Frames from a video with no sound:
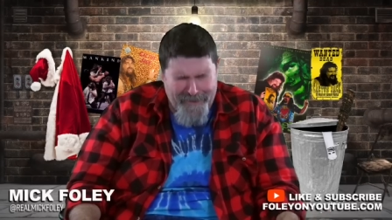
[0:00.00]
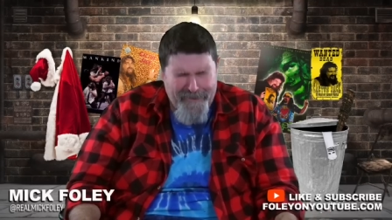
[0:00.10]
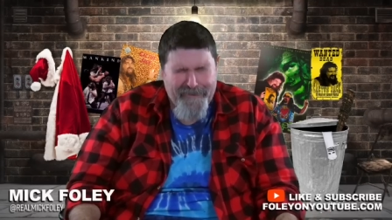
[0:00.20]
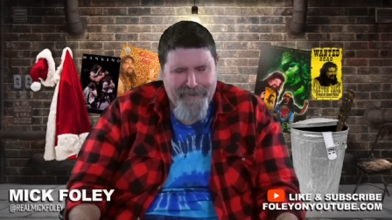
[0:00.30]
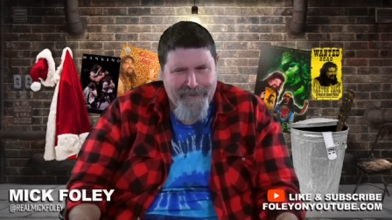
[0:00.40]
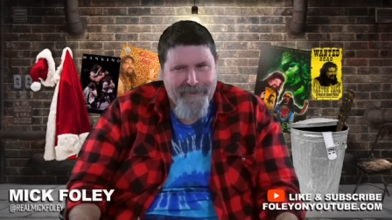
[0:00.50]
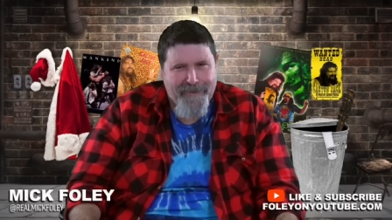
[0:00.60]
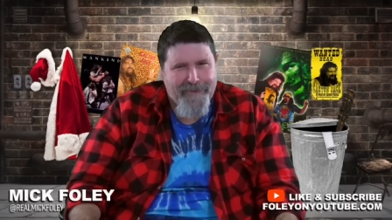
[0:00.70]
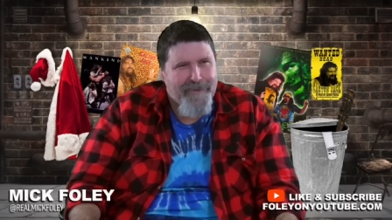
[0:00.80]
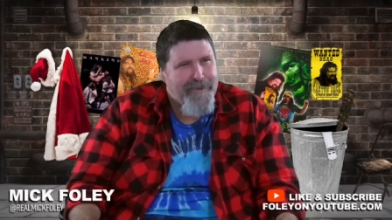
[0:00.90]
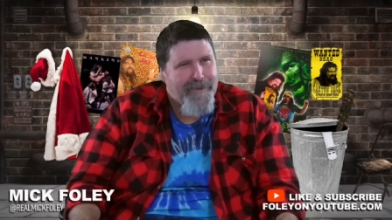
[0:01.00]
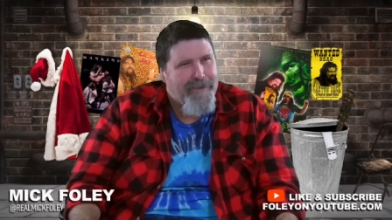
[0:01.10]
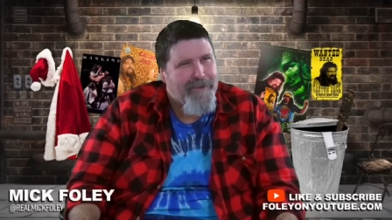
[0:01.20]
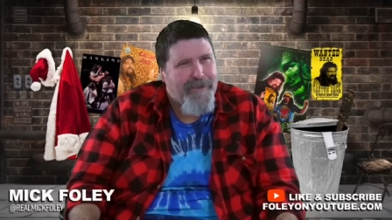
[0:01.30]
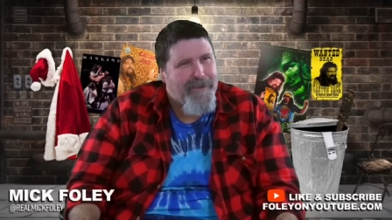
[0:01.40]
Is that is that an
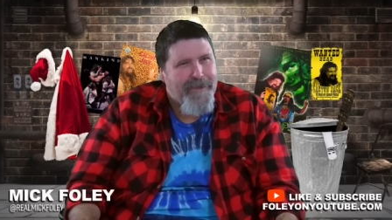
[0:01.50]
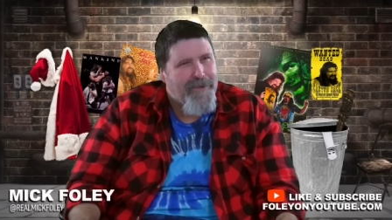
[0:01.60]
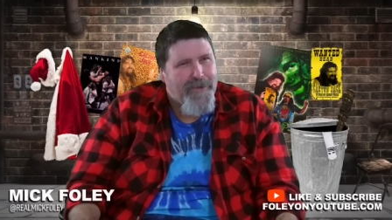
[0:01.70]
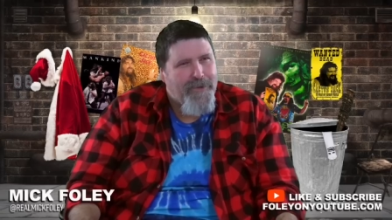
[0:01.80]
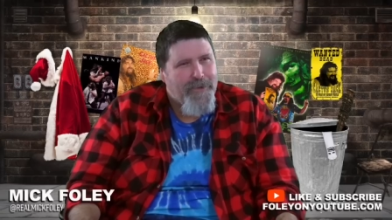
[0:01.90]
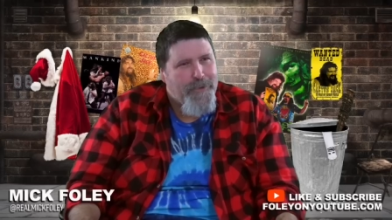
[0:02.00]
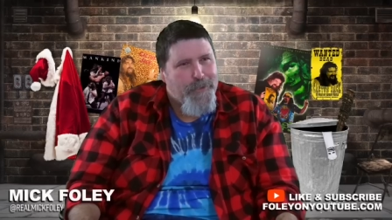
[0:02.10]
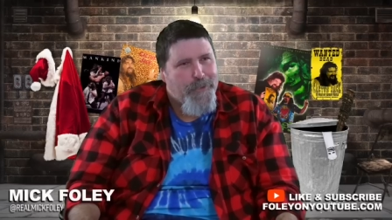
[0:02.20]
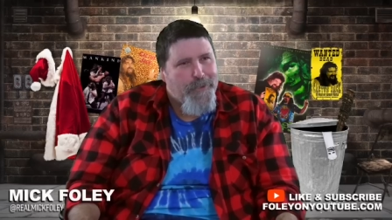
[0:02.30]
angle you're pitching here?